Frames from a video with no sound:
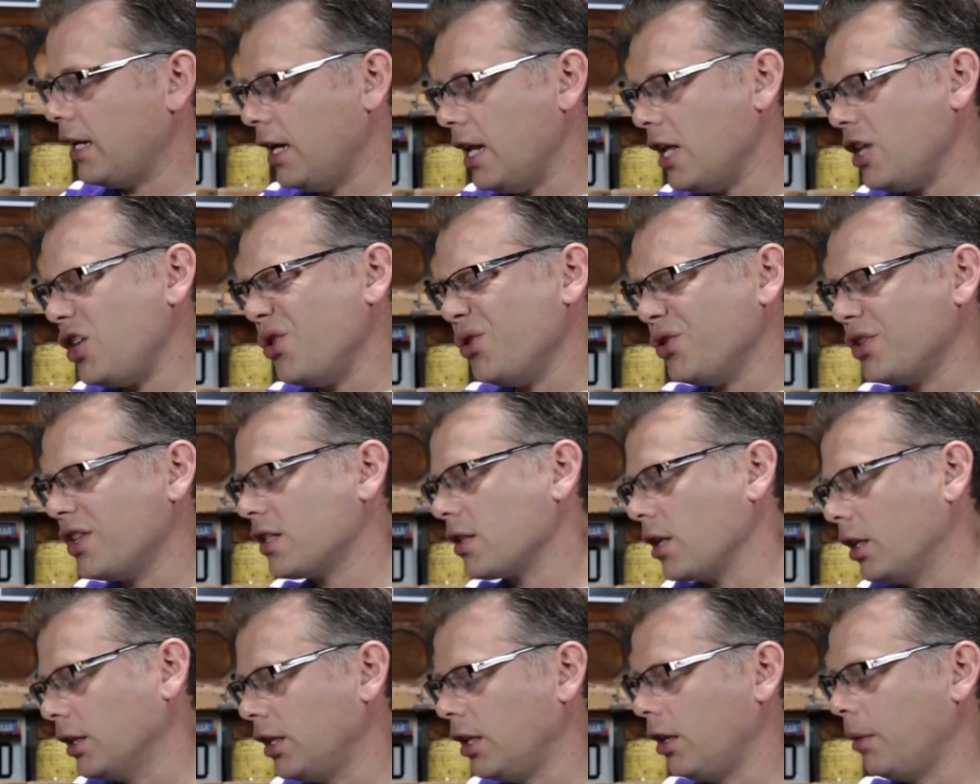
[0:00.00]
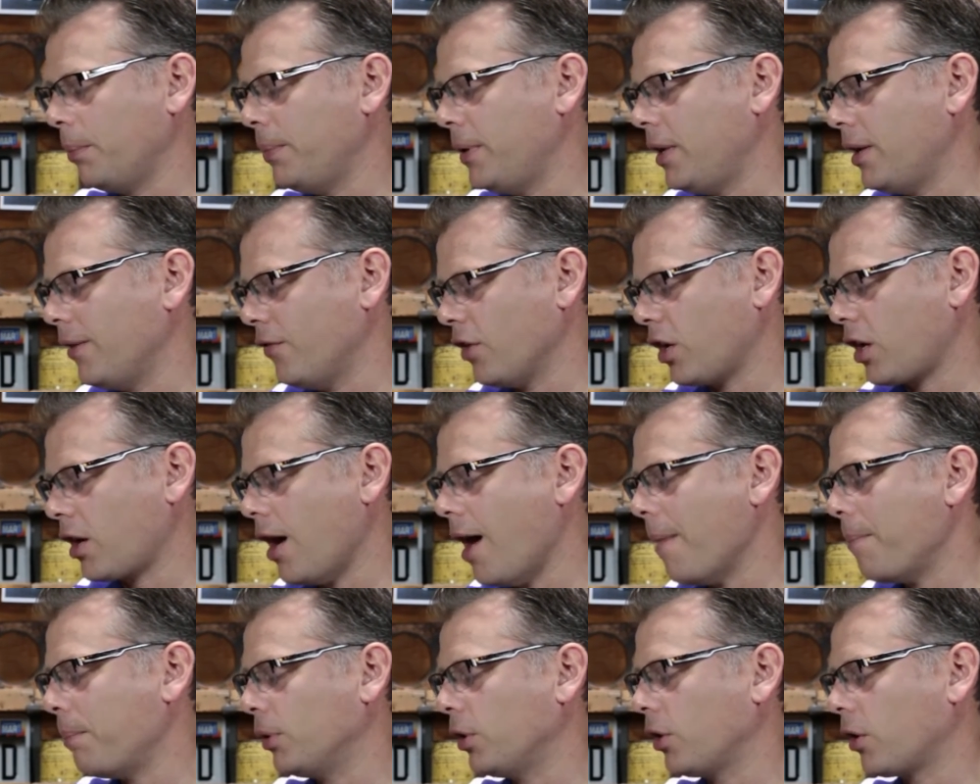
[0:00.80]
and it uses a little bit of a
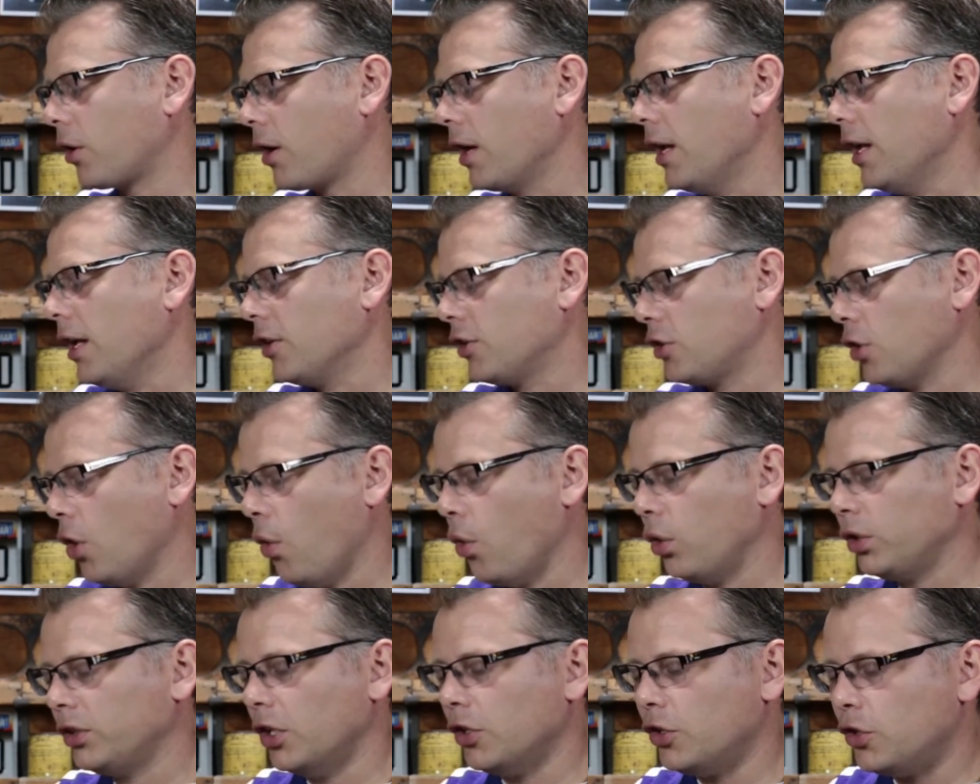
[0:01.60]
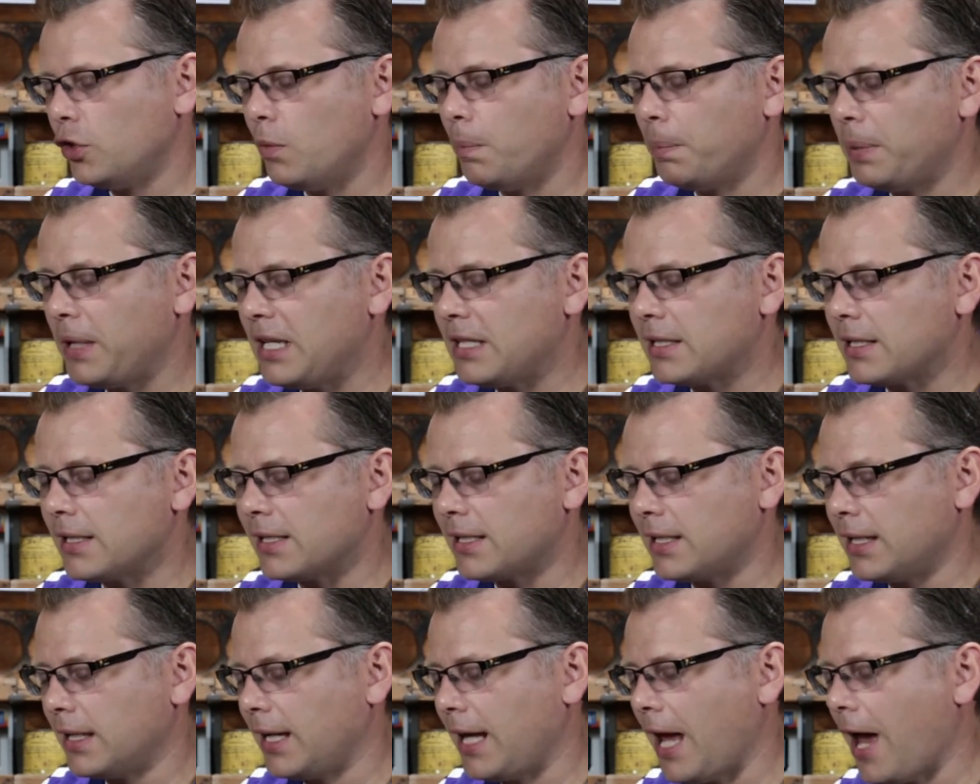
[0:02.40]
coupler to hold the two
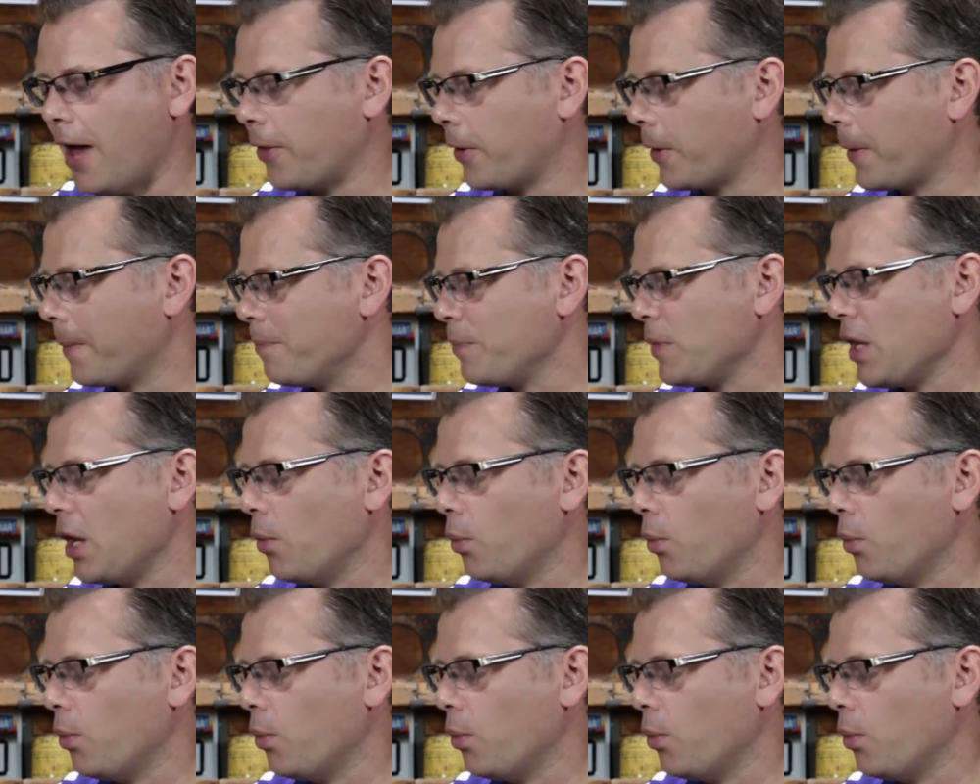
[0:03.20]
pieces together.